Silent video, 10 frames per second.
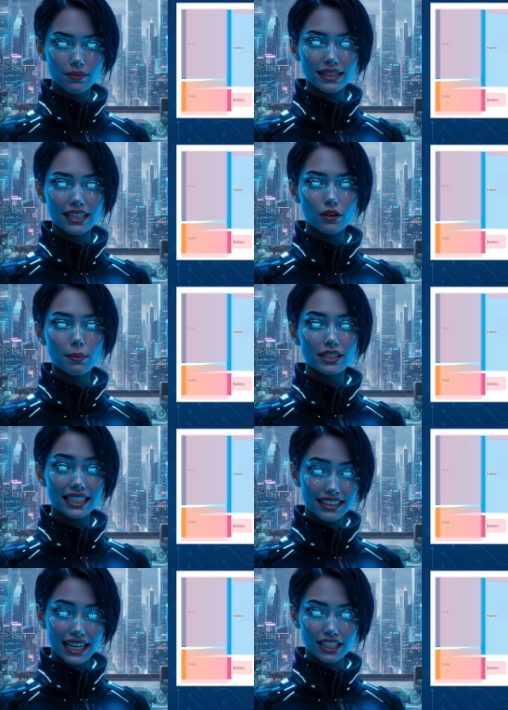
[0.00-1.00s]
This
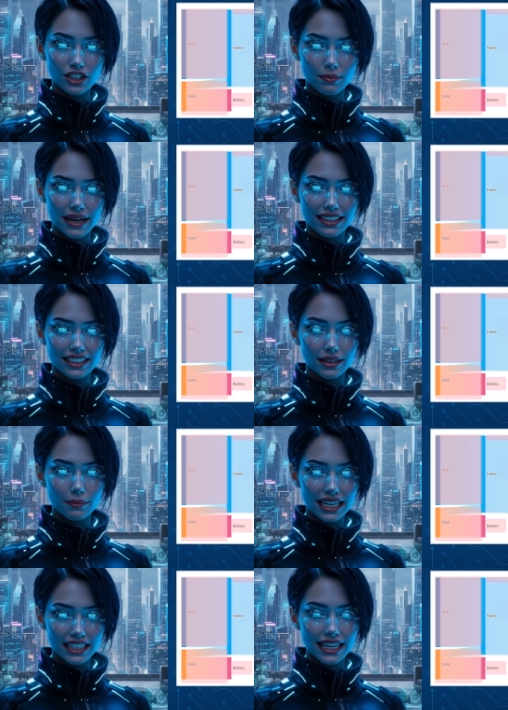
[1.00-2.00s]
representation makes it
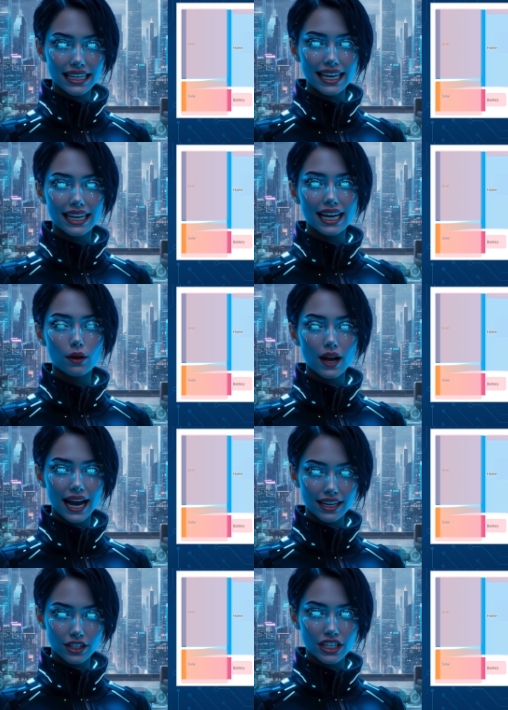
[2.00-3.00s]
immediately clear where
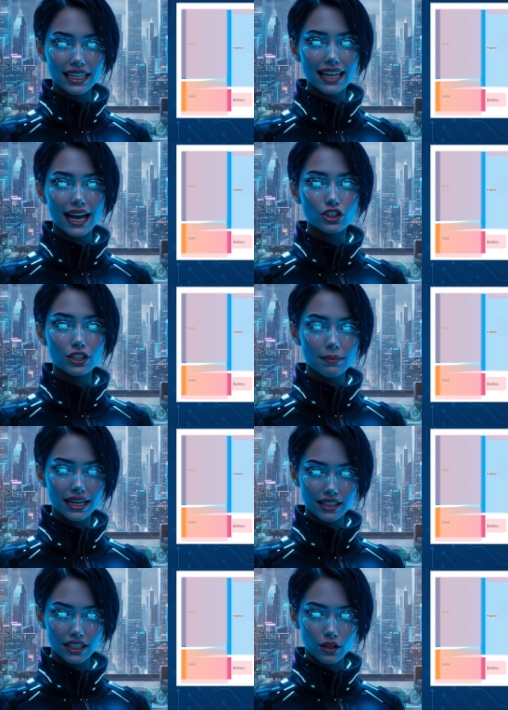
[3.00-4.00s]
energy is actually
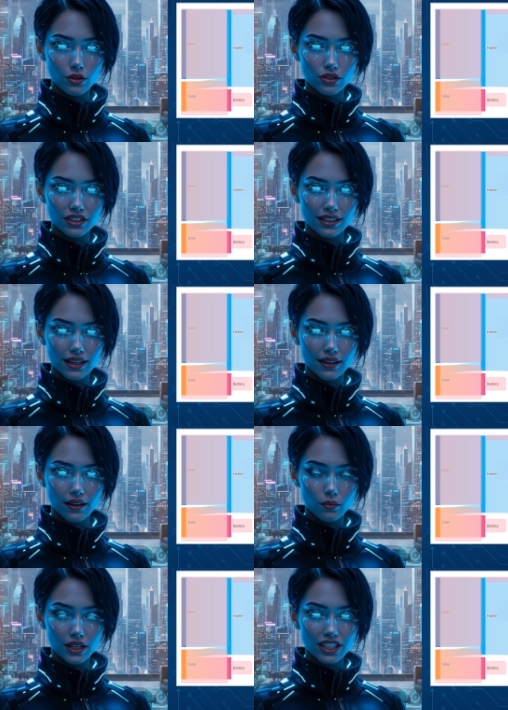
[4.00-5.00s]
being used,
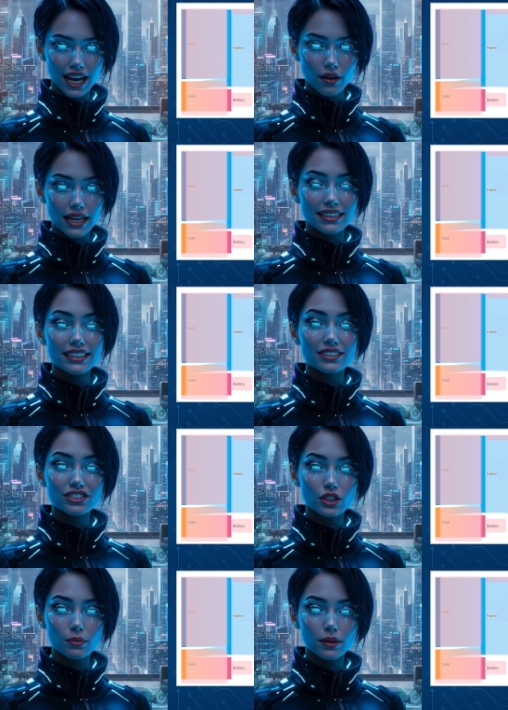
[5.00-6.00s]
which areas
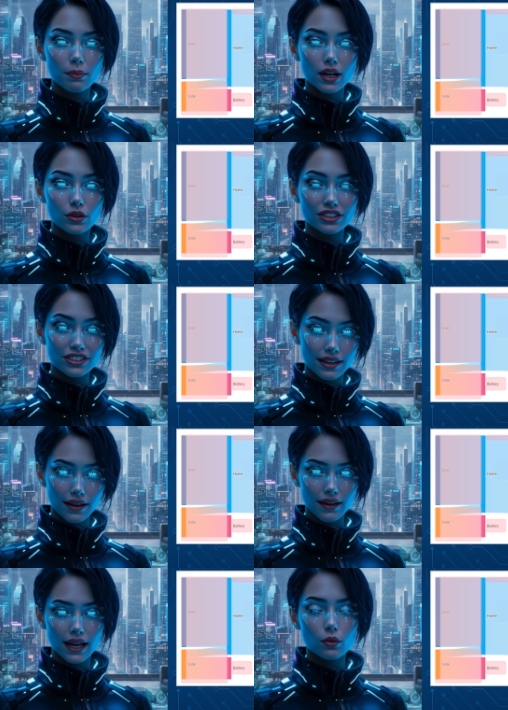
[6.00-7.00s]
consume the most,
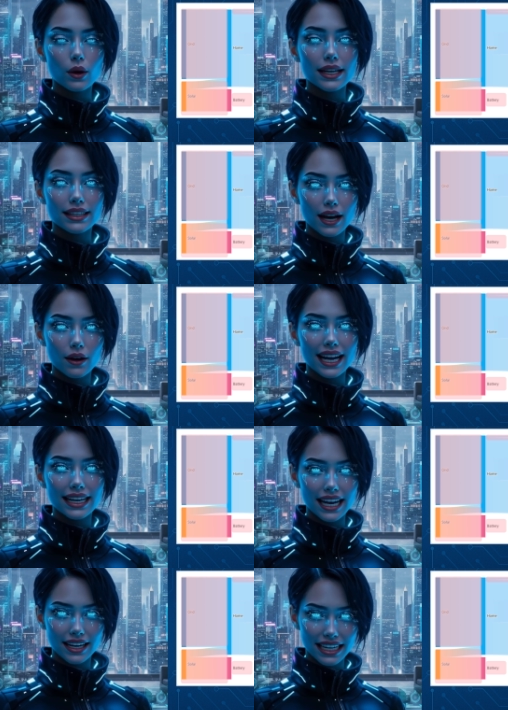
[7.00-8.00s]
and whether there are
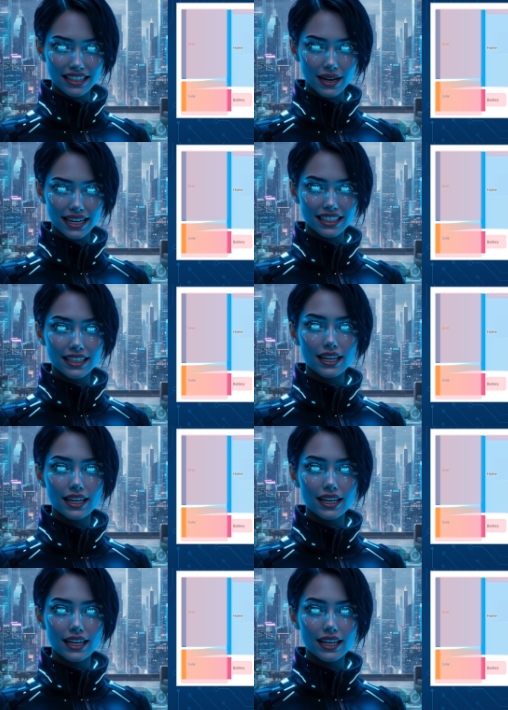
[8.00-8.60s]
any unexpected